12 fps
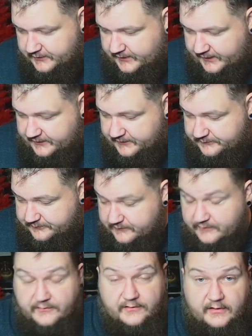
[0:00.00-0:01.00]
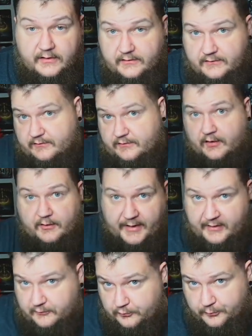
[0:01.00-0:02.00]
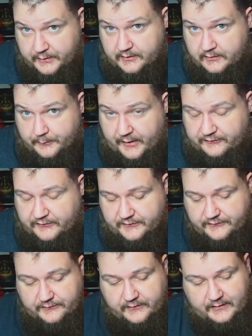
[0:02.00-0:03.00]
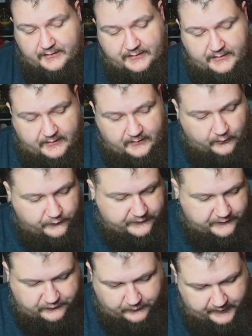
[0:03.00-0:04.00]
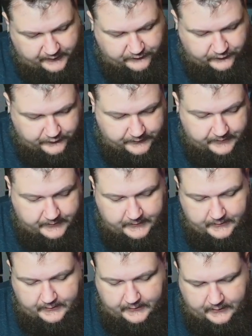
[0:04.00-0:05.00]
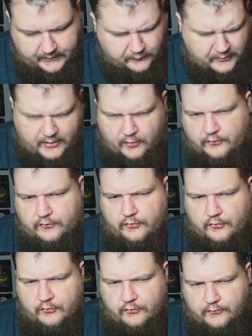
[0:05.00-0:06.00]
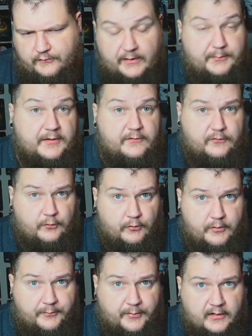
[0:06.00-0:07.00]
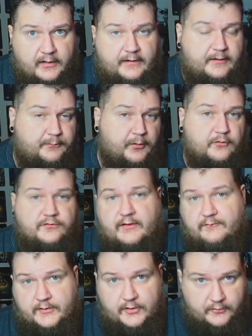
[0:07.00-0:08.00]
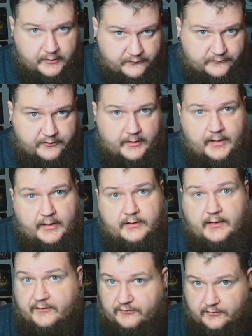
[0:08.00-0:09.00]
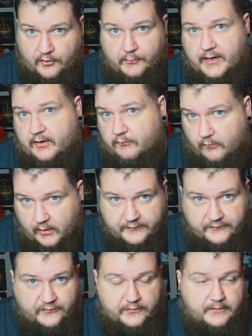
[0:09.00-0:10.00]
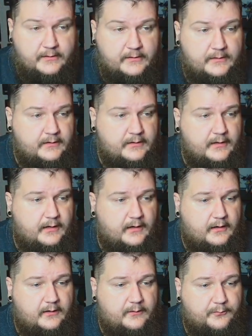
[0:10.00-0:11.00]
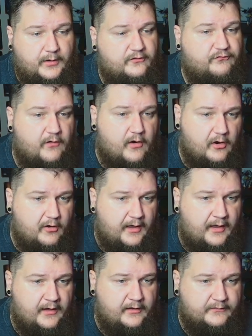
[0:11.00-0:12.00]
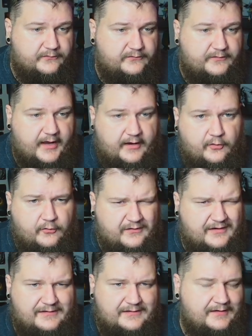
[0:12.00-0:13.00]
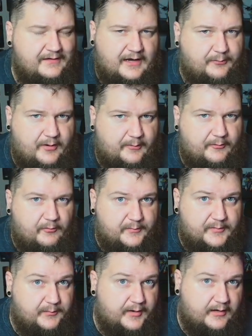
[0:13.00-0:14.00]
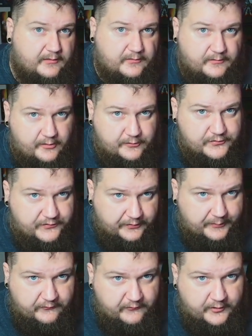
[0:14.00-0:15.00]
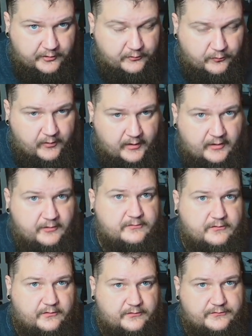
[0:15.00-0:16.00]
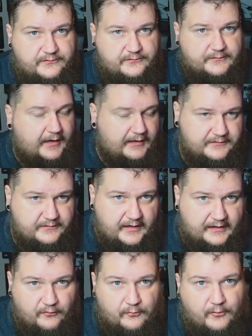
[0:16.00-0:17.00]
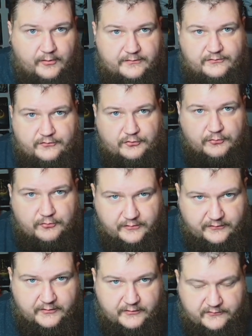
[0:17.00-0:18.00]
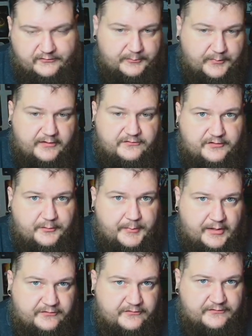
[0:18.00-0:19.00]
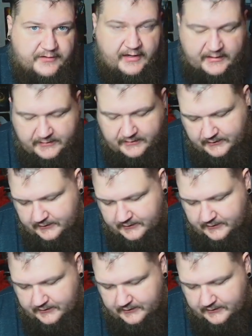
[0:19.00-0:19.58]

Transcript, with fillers: to kind of talk back a little bit about this uh, whole situation. Uh, I don't want to go too deep into it, but I did post that video yesterday. You guys can go back and watch it. Uh, but as far as that goes, I probably won't be making another Chille video in a while because I I don't want to continuously make shit about this guy.